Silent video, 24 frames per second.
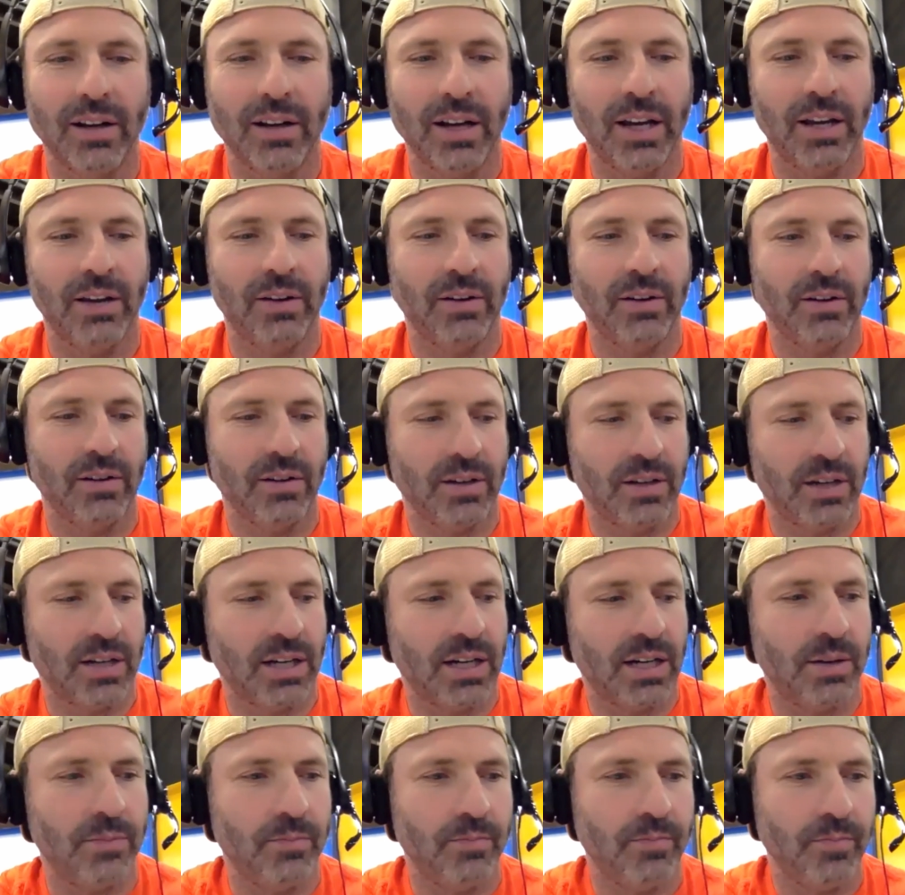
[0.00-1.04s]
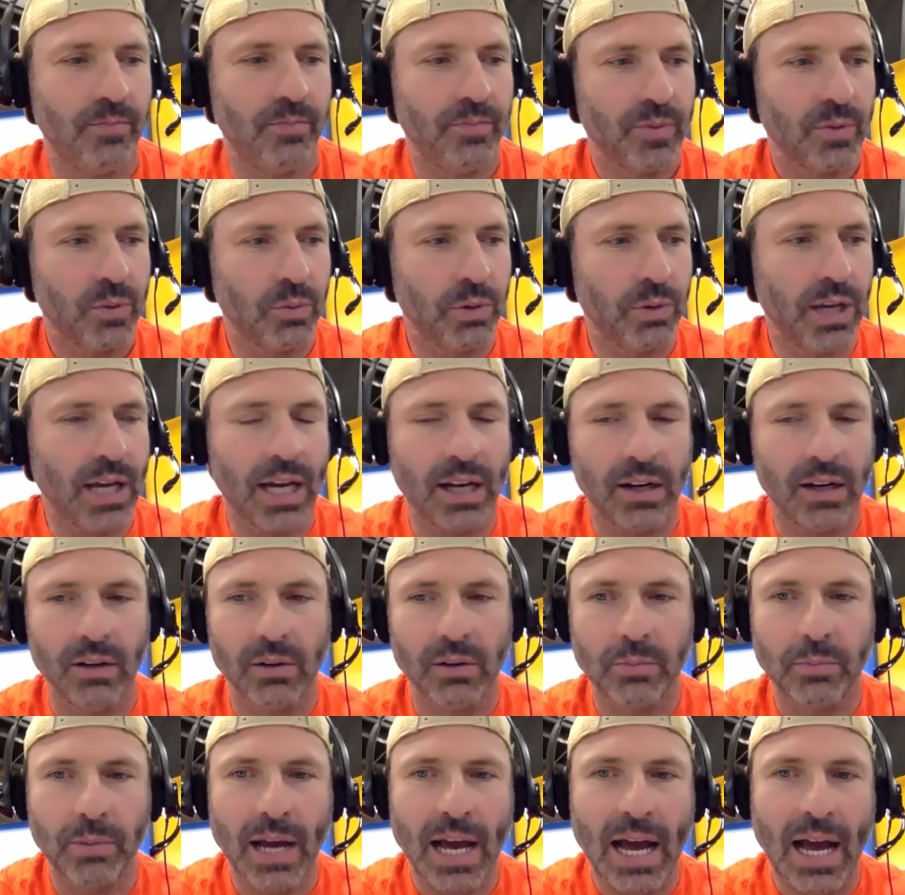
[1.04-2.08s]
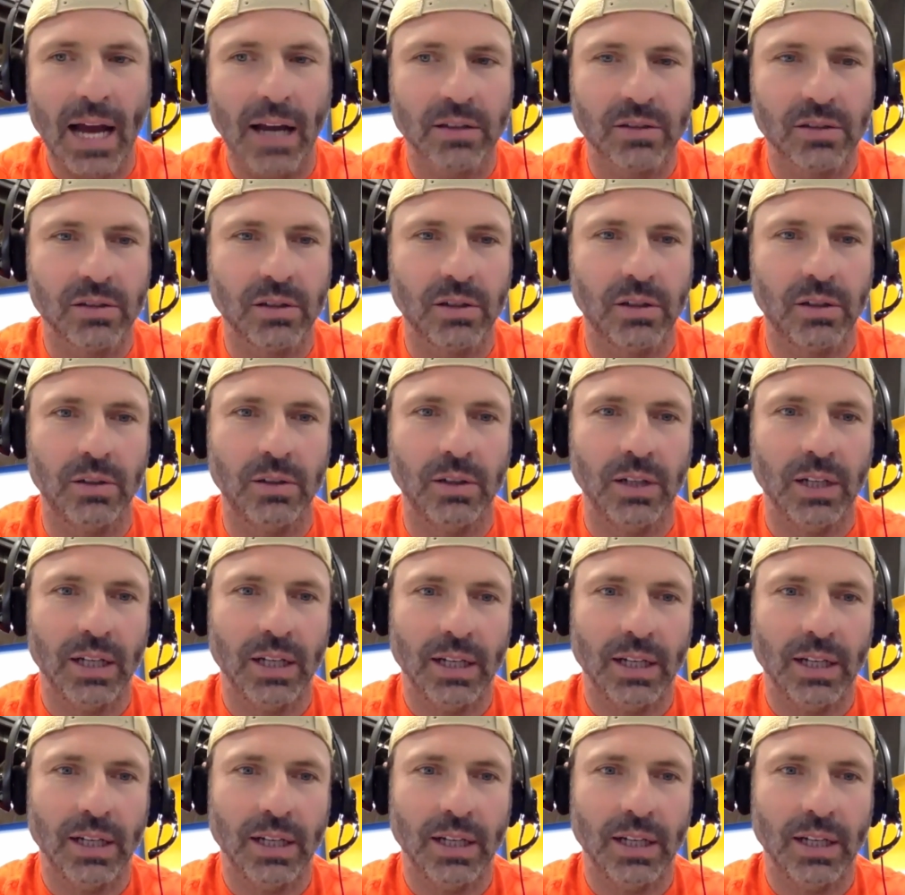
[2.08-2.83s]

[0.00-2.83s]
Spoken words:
And we hadn't looked back. So,